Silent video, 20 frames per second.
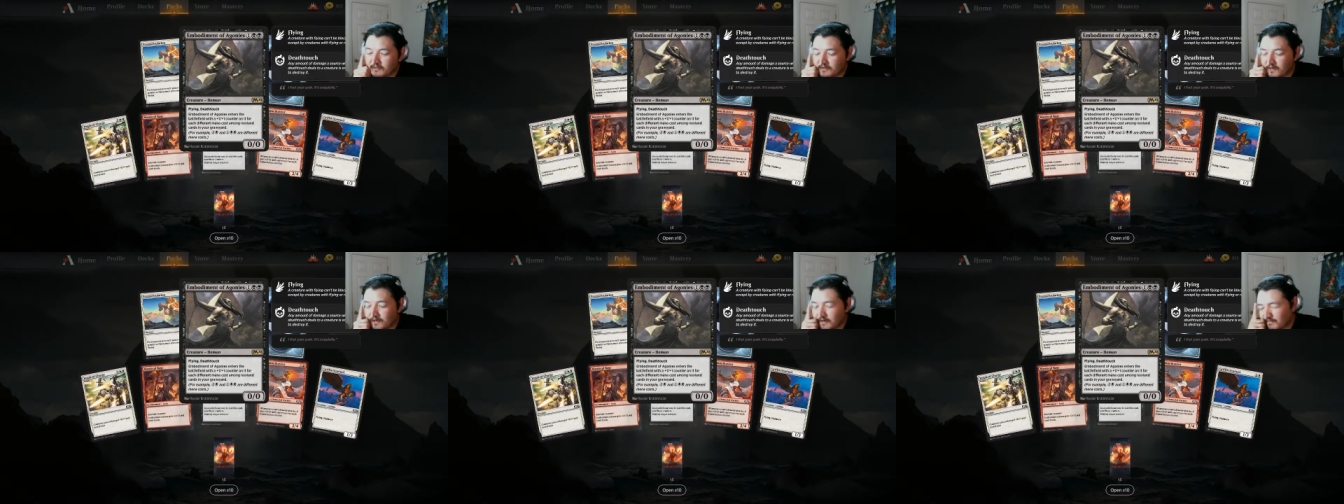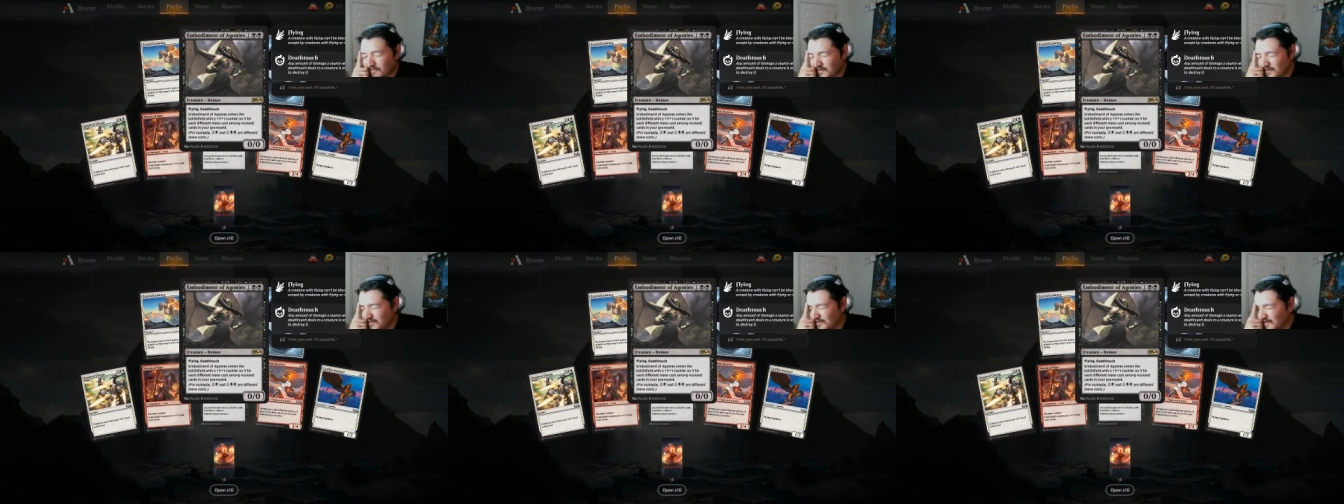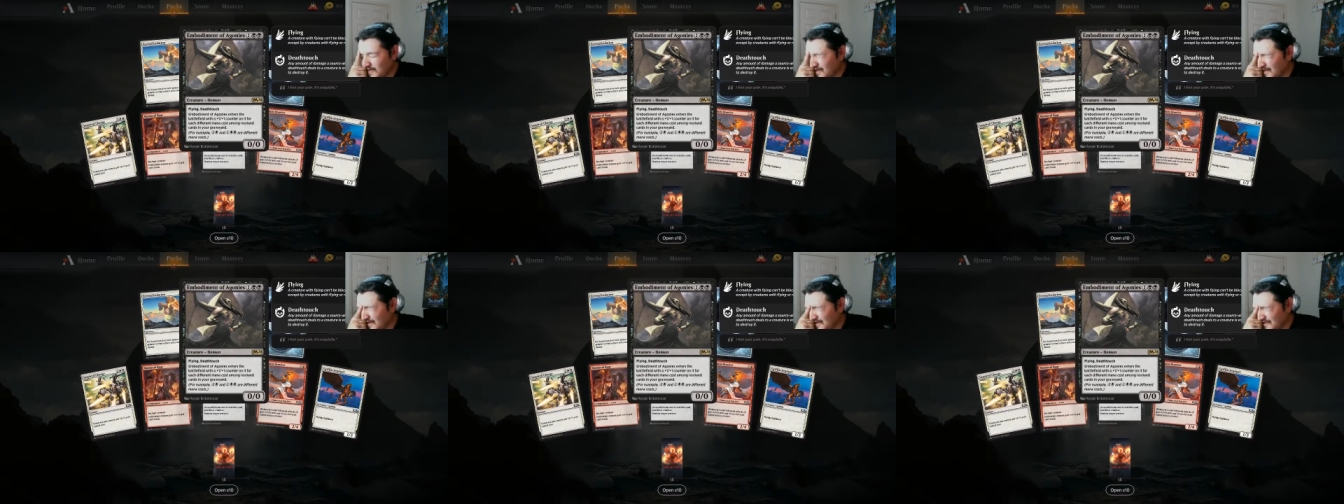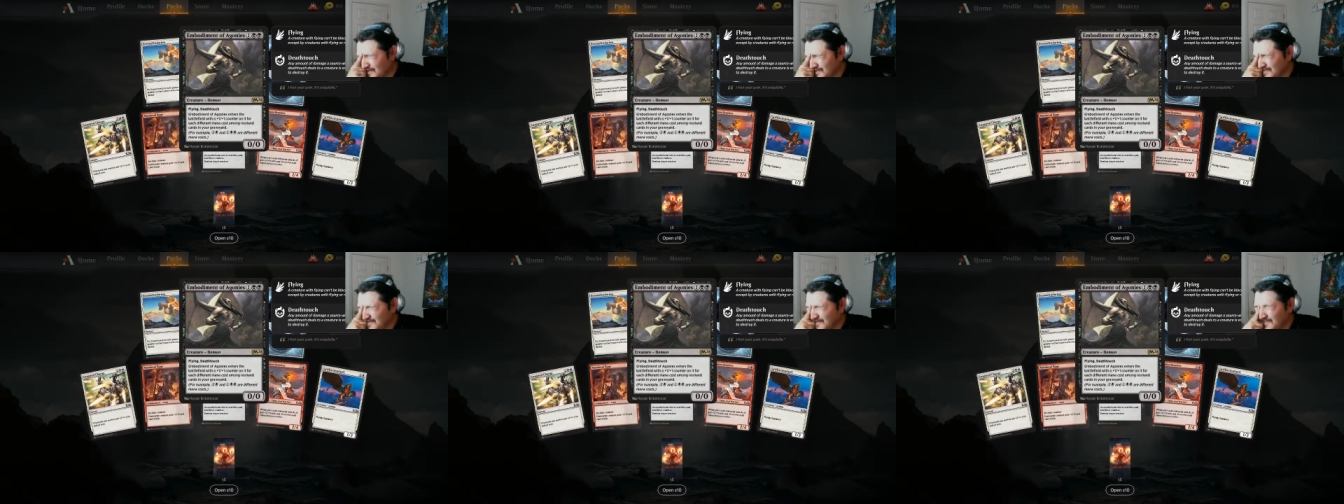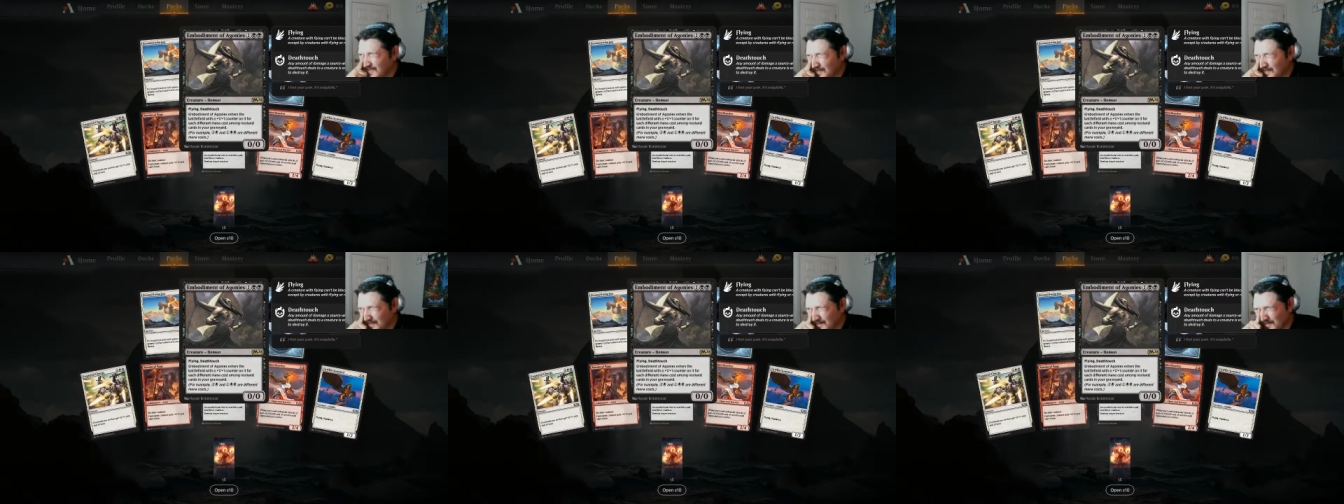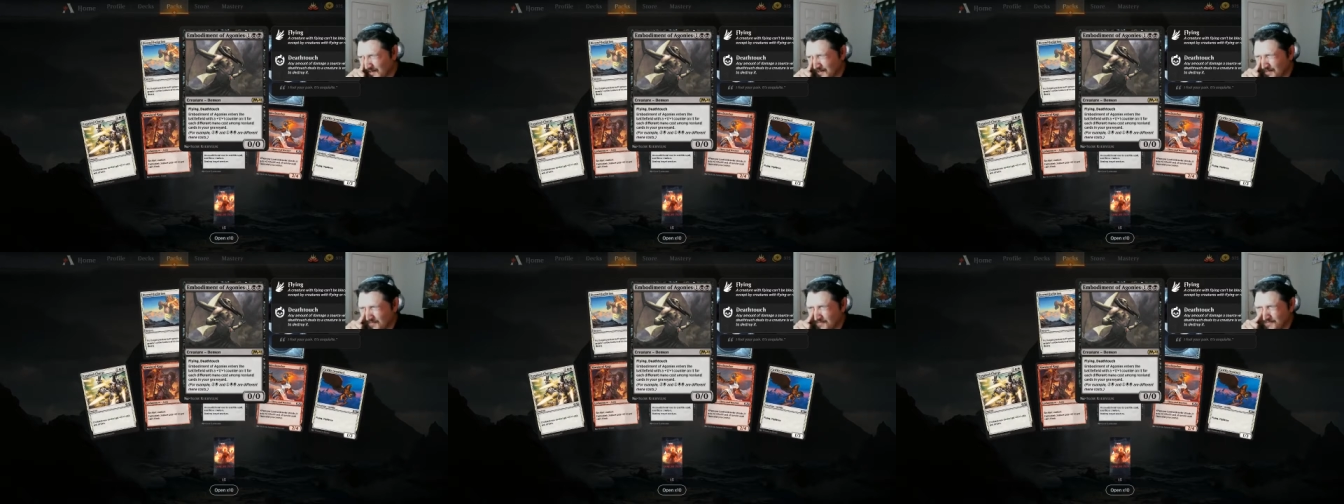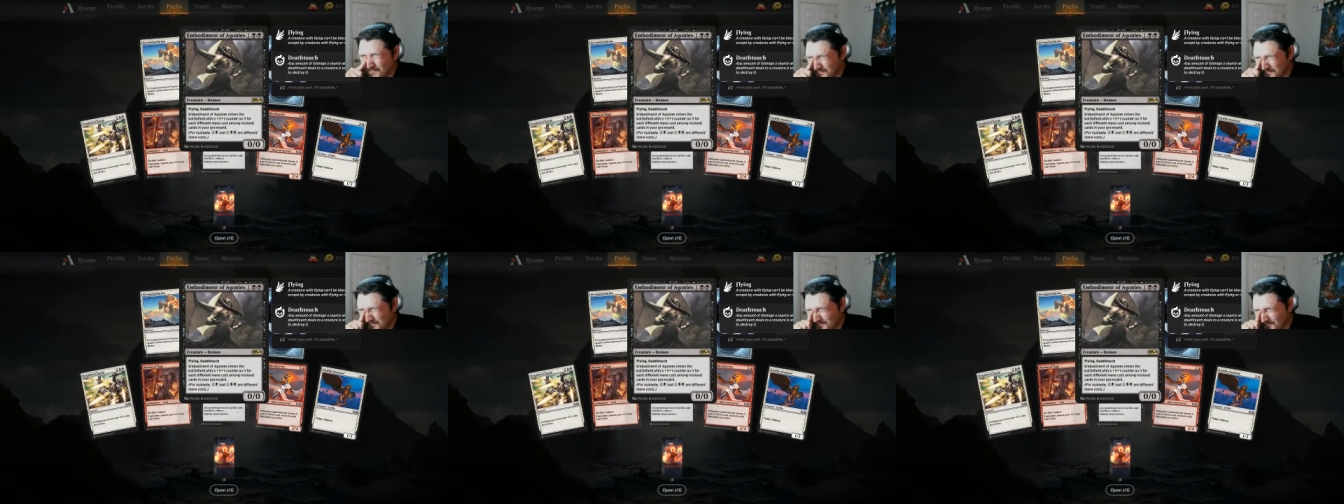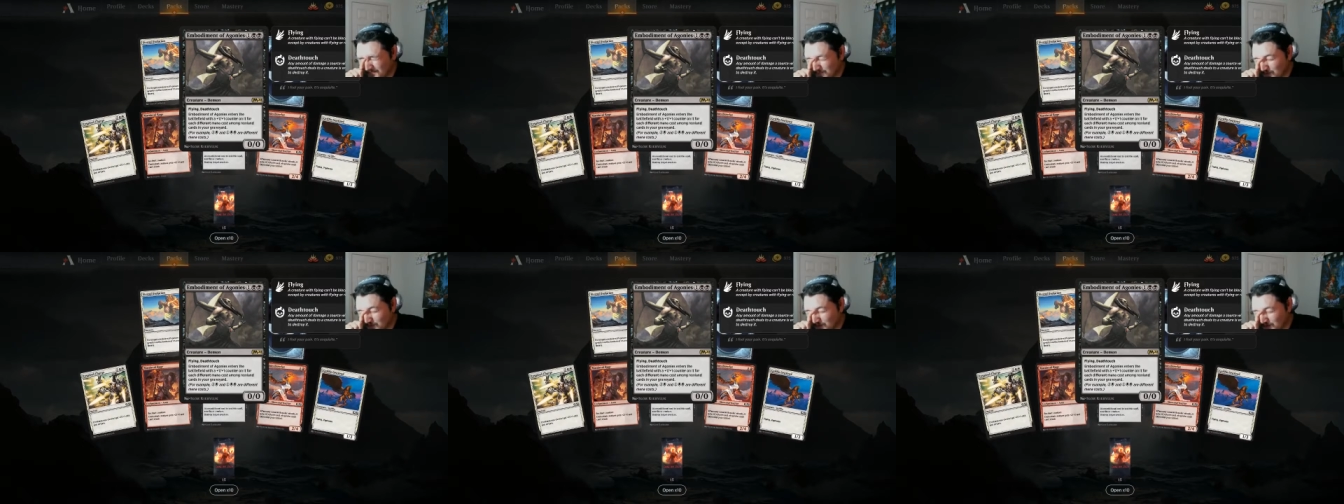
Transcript: Alright, me and Tom were